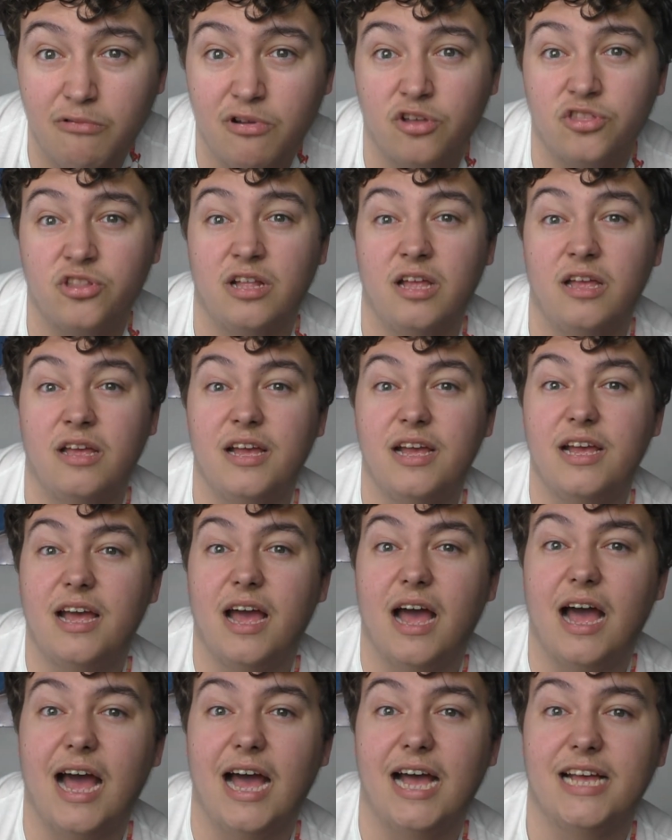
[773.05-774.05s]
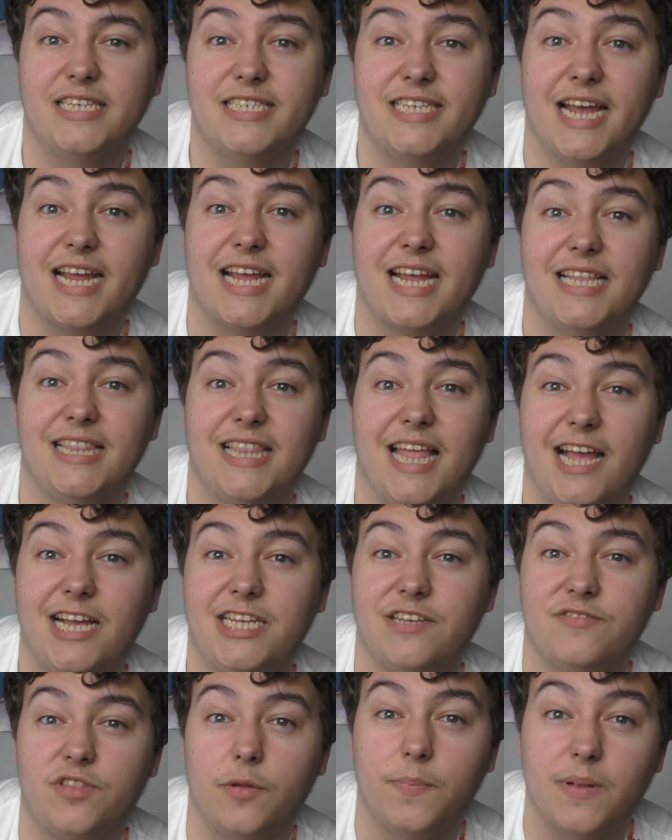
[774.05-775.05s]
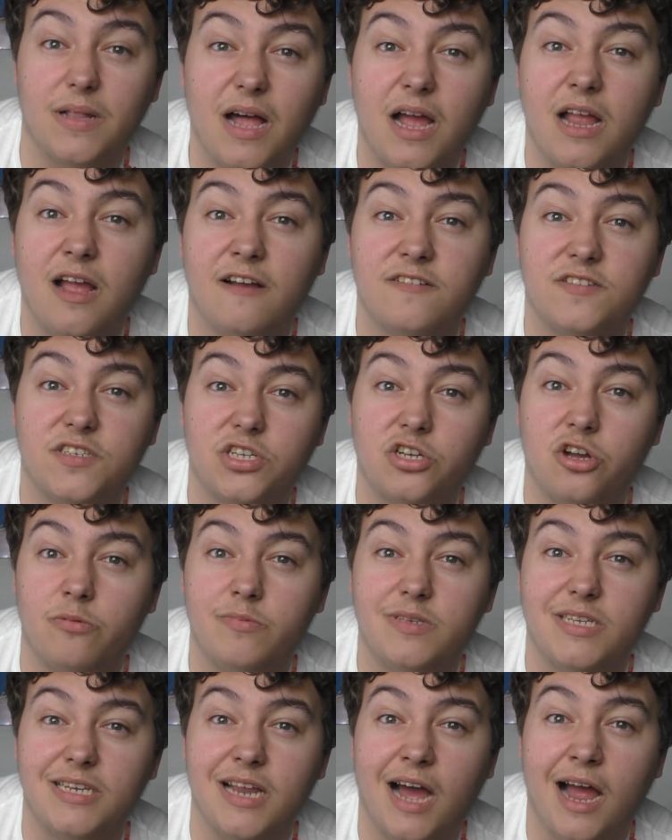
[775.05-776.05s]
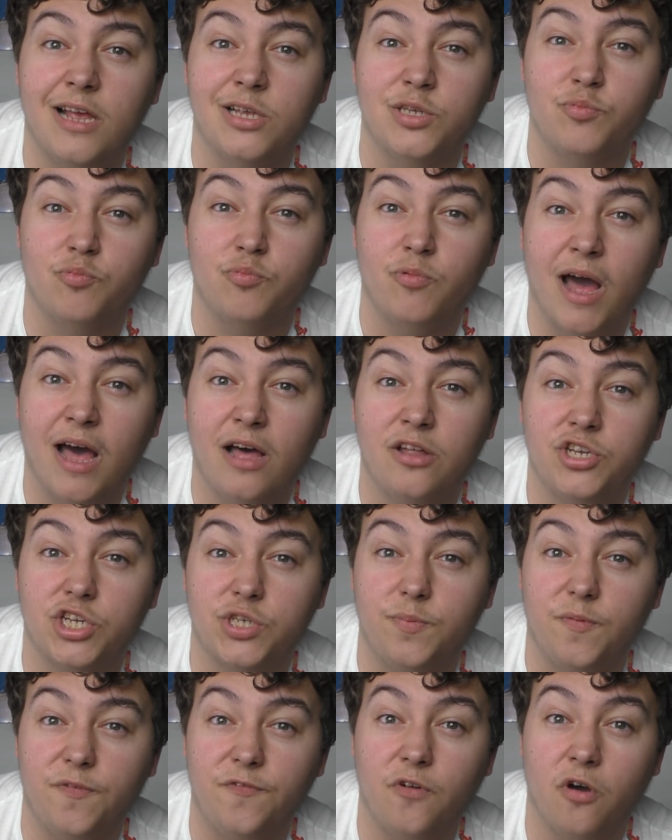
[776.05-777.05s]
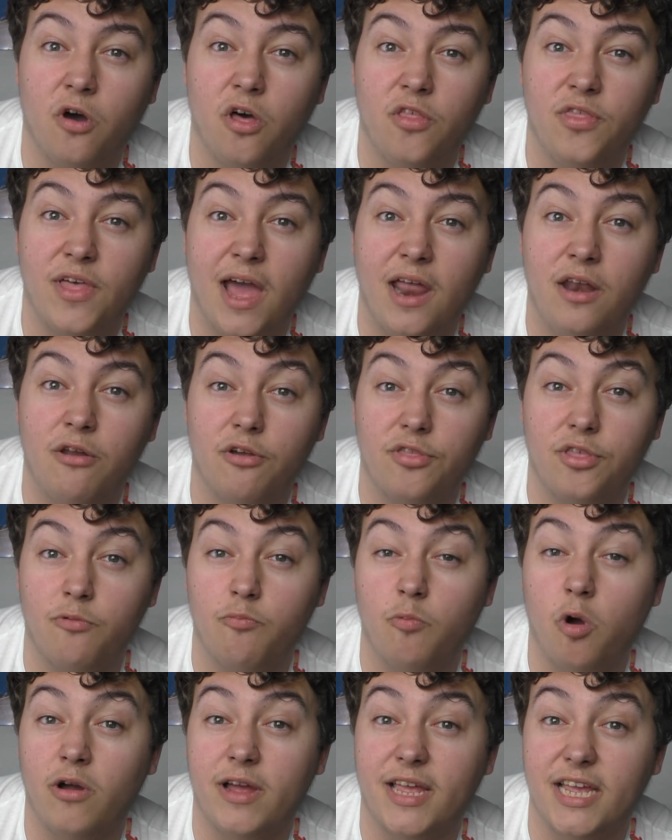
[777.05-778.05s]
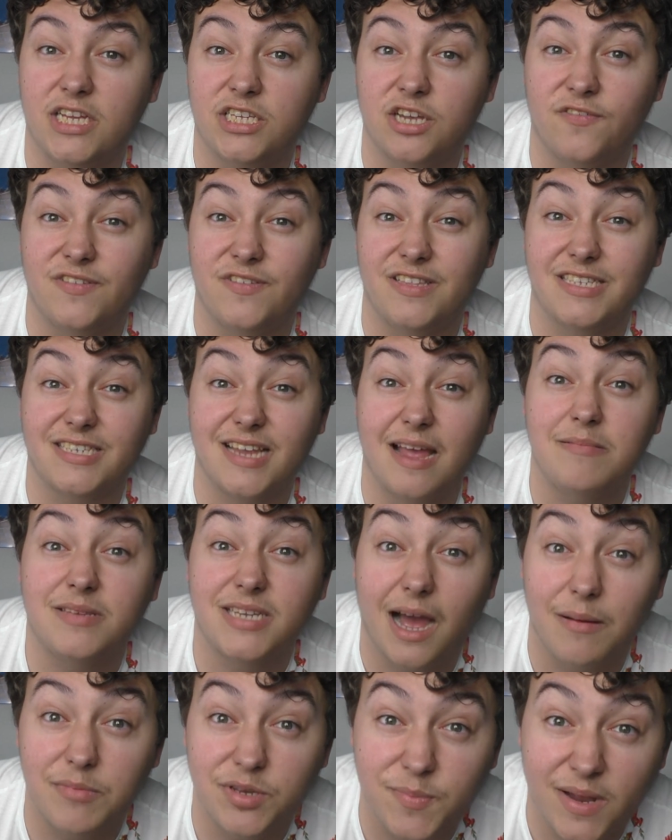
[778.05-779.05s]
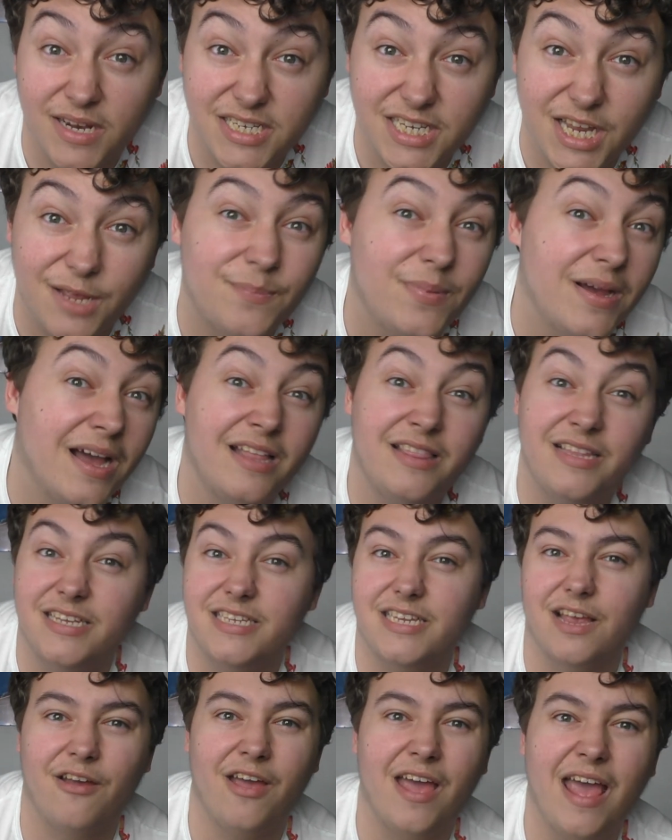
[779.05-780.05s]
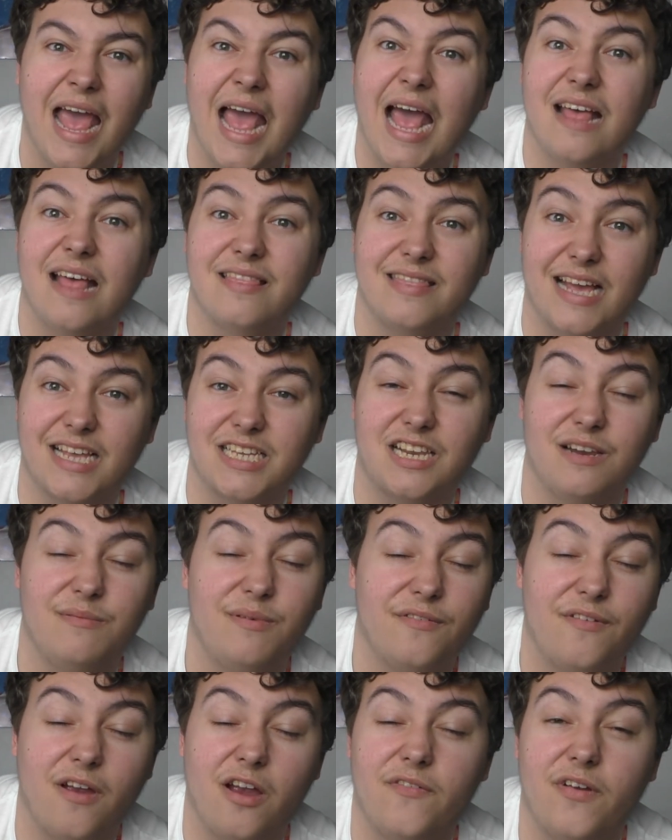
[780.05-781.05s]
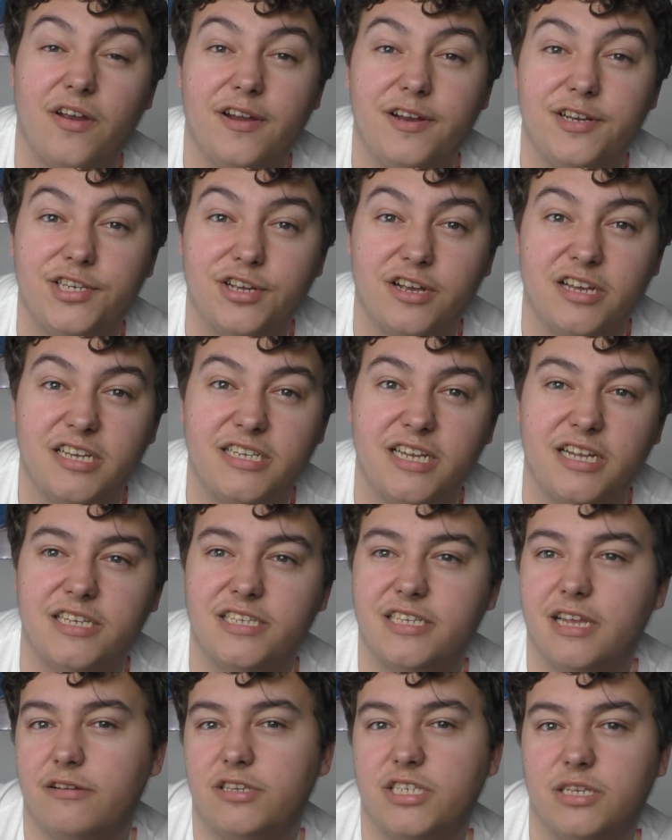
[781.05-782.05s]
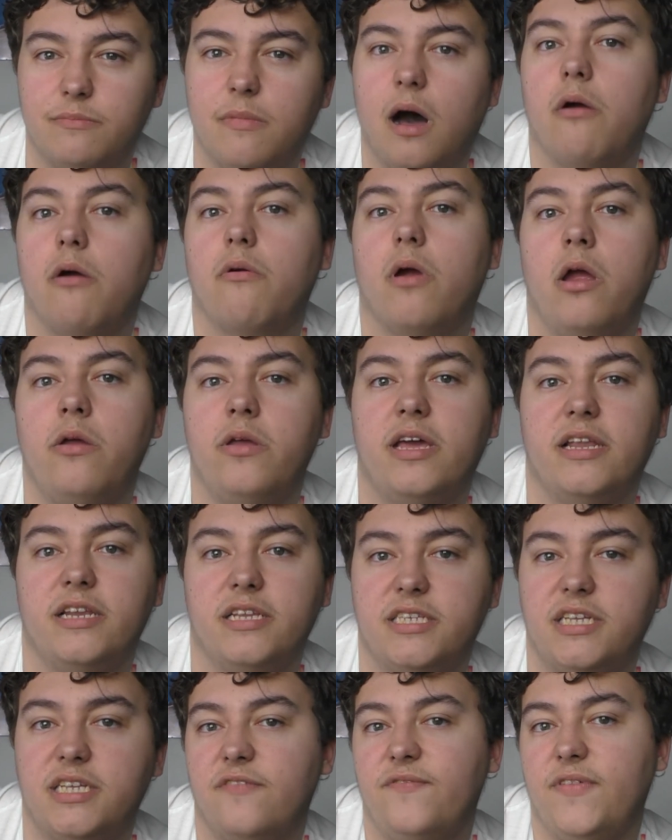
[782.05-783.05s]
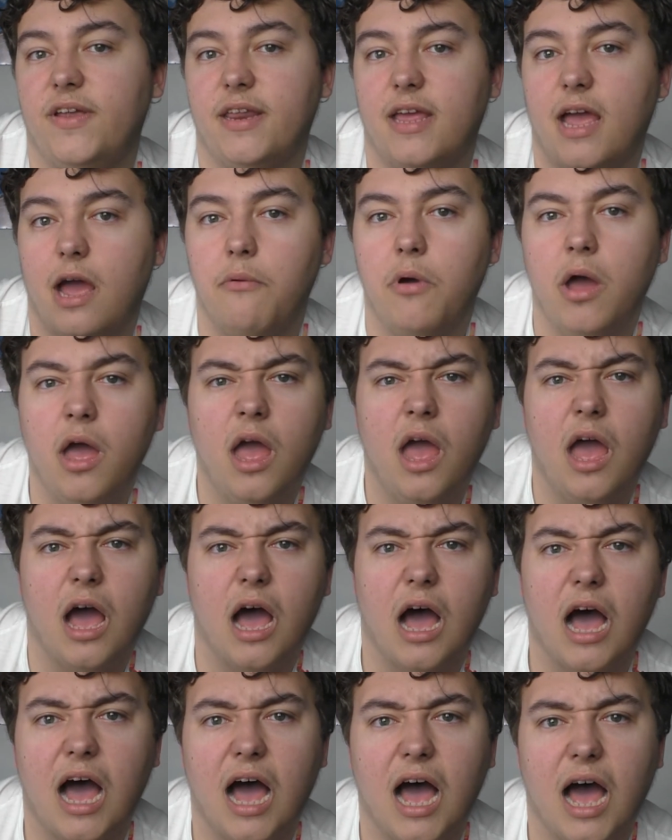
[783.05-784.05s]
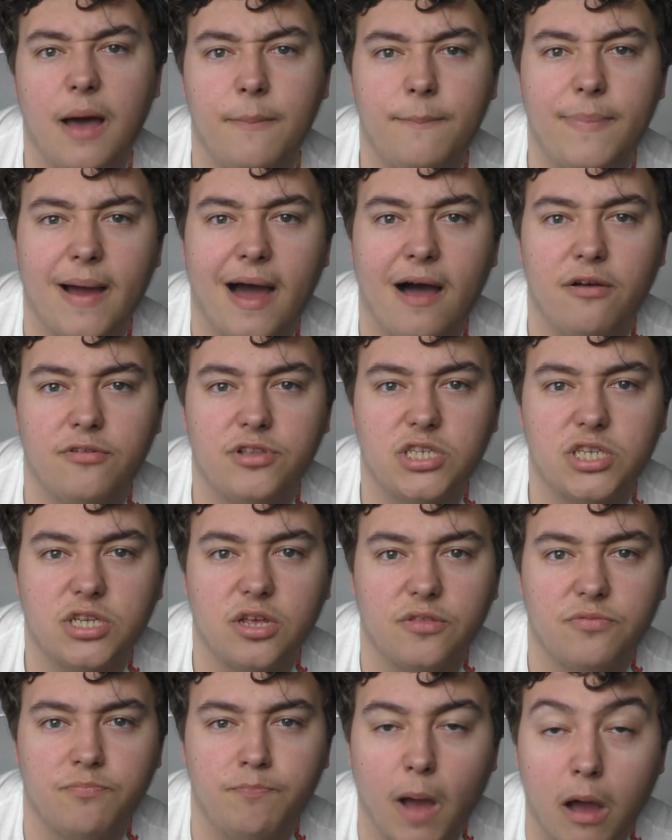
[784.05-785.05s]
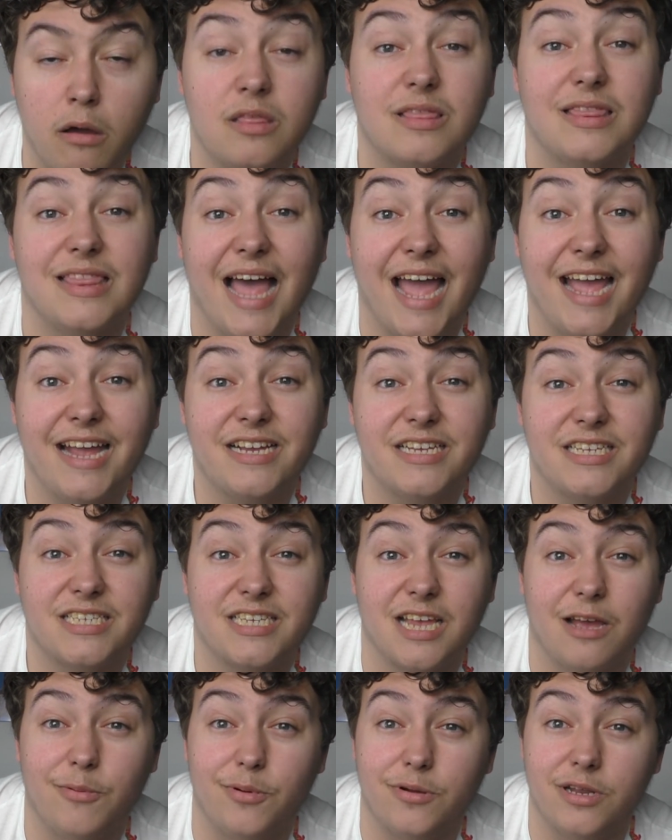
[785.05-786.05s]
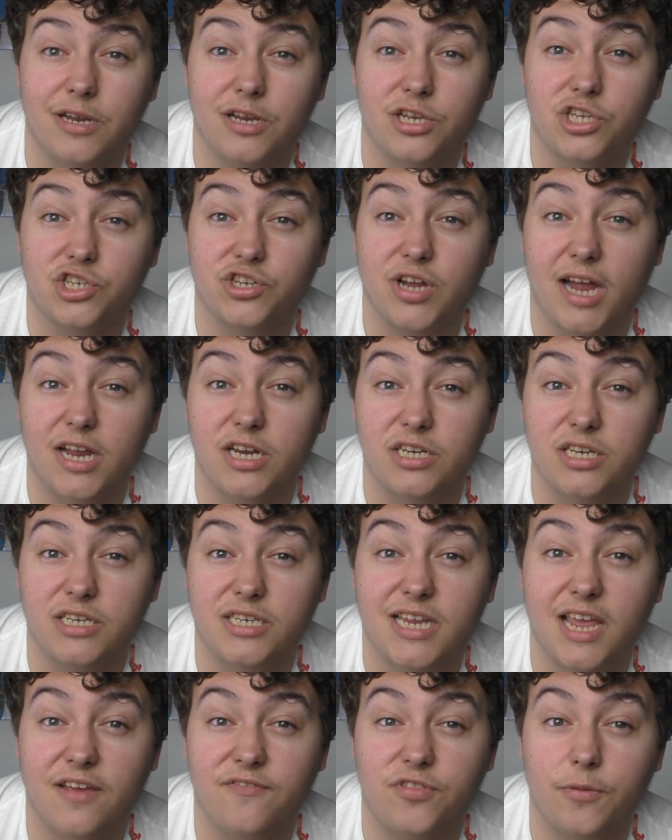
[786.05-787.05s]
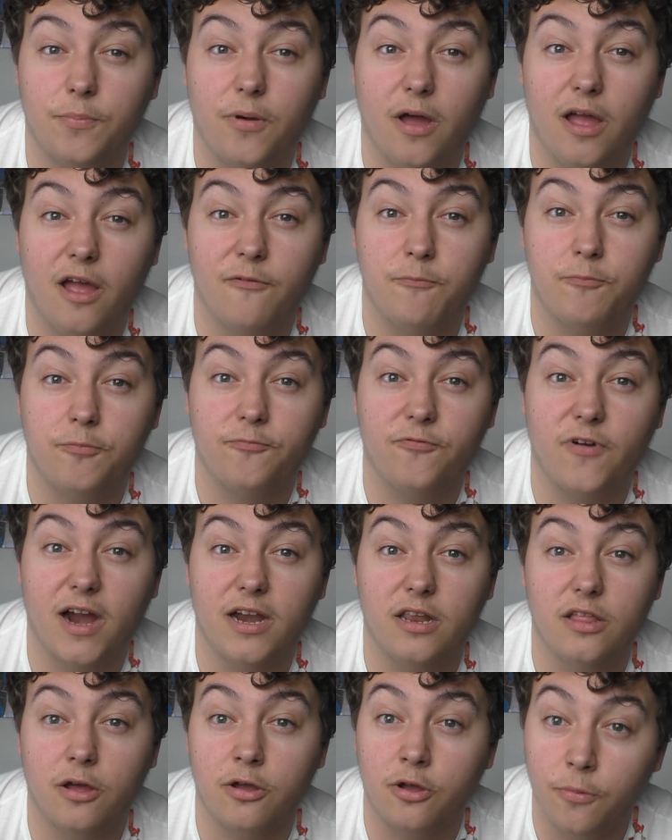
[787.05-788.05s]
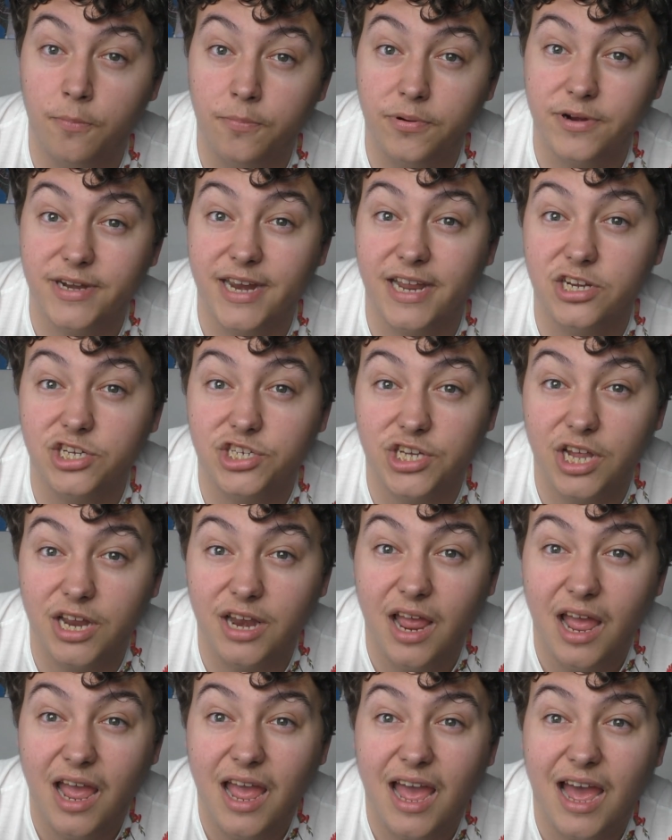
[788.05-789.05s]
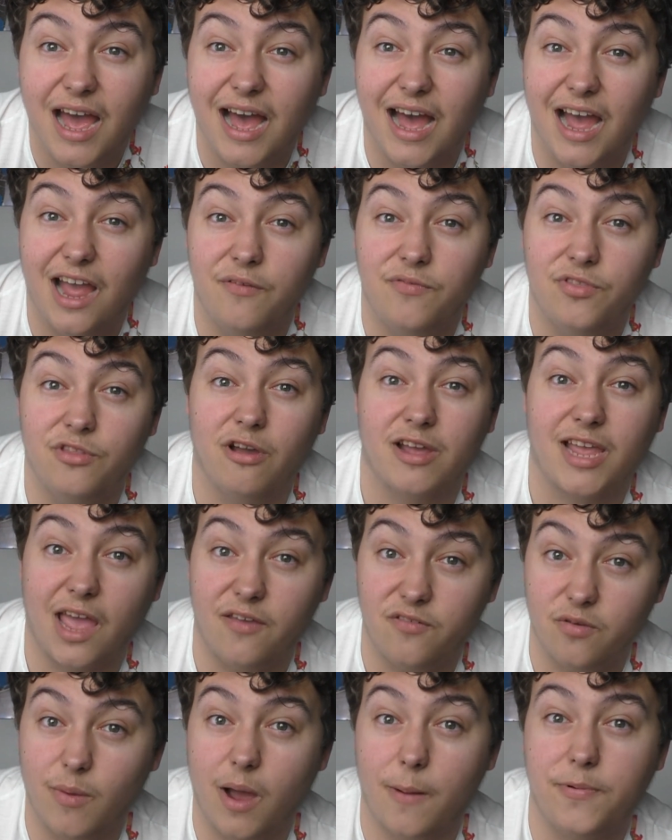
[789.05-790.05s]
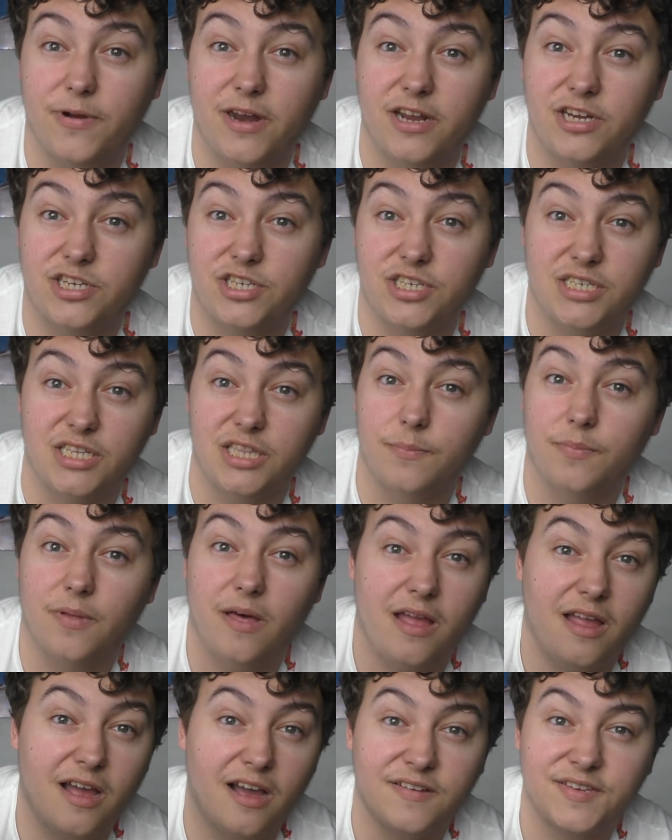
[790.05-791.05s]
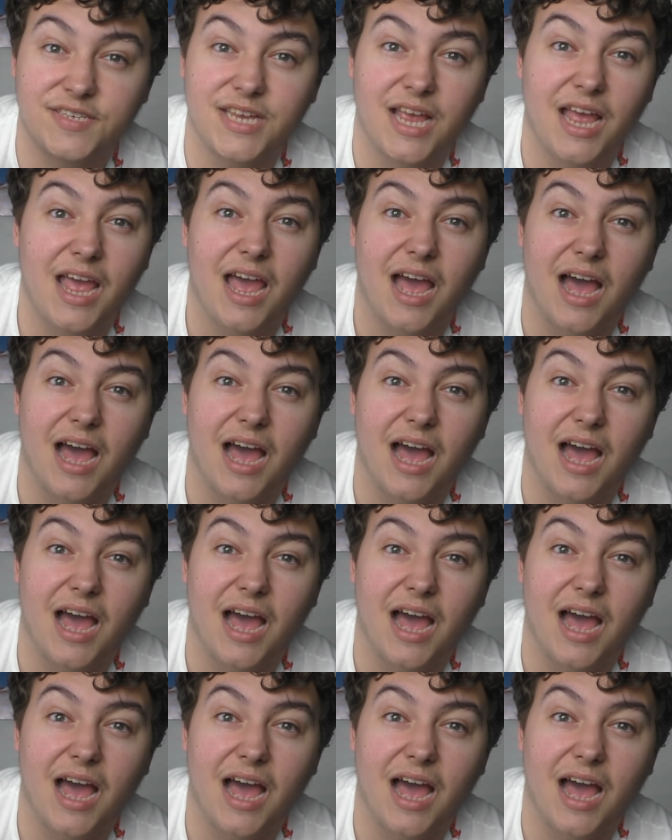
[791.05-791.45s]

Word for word: We've got the uh, second legs of the playoffs to come tonight as well, just before then. Or I think one kicks off at the same time as Man City Burnley. So that's going to be very, very interesting. So tomorrow you're going to video uh, about both legs, and we're going to try and give the playoff final a good prediction, uh, even though I gave you my predictions in the playoffs.